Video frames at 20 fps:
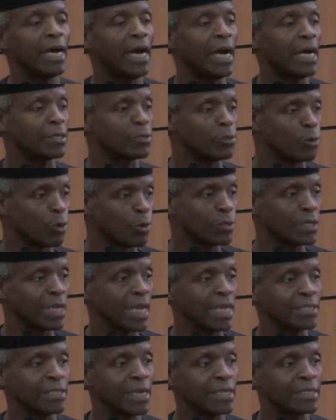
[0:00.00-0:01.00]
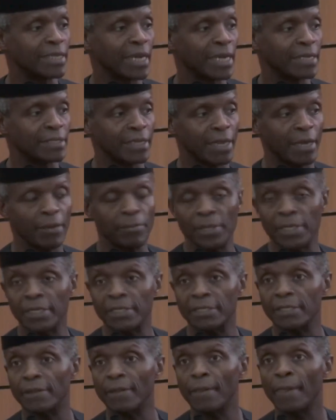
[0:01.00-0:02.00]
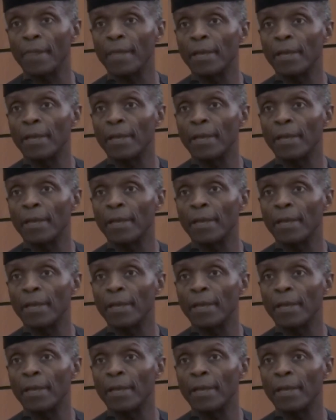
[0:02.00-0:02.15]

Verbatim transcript: and no Nigerian tax liability